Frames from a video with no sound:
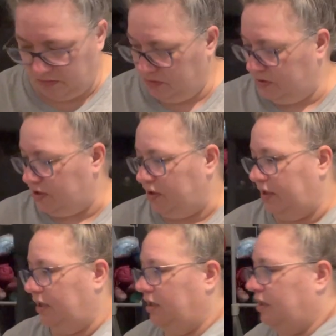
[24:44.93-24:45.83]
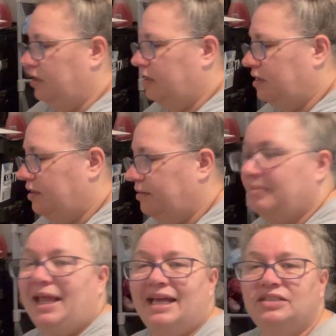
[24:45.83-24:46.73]
sorry, my
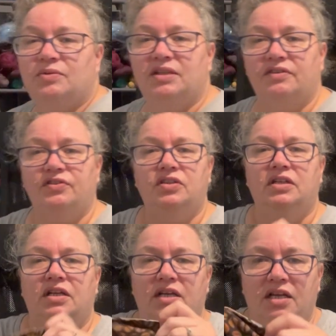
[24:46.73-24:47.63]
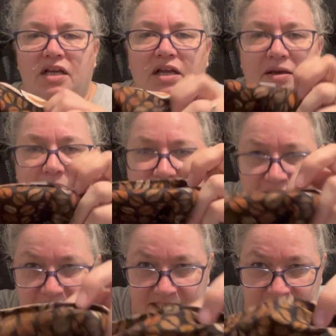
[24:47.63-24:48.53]
hands were a little full, but
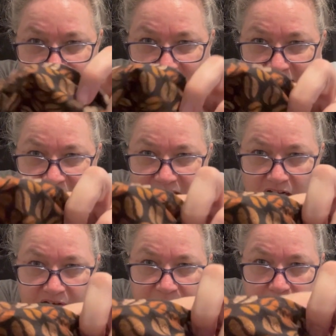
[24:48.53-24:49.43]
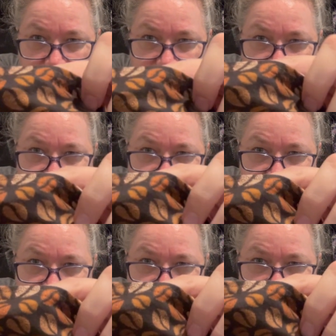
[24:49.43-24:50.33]
the inside is coffee beans.
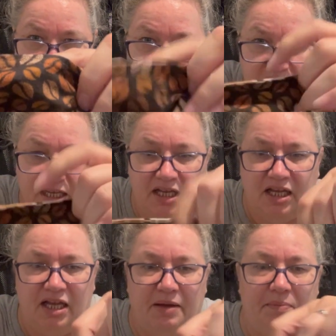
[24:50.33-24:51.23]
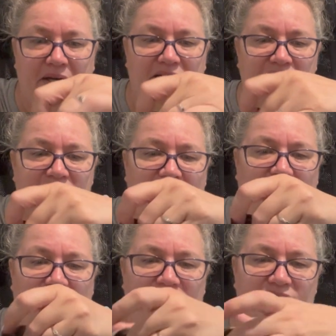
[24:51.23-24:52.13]
But it doesn't
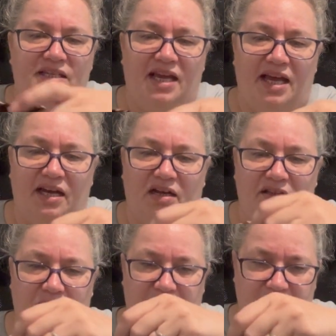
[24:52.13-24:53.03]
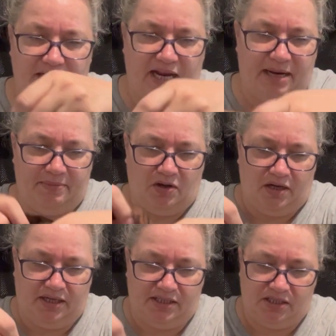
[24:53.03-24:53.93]
have a tag on there with a name
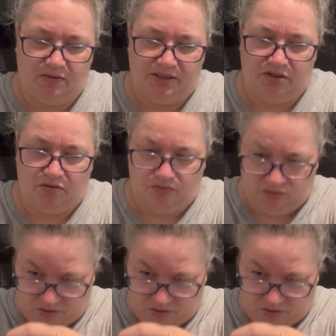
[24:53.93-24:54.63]
on it, so I don't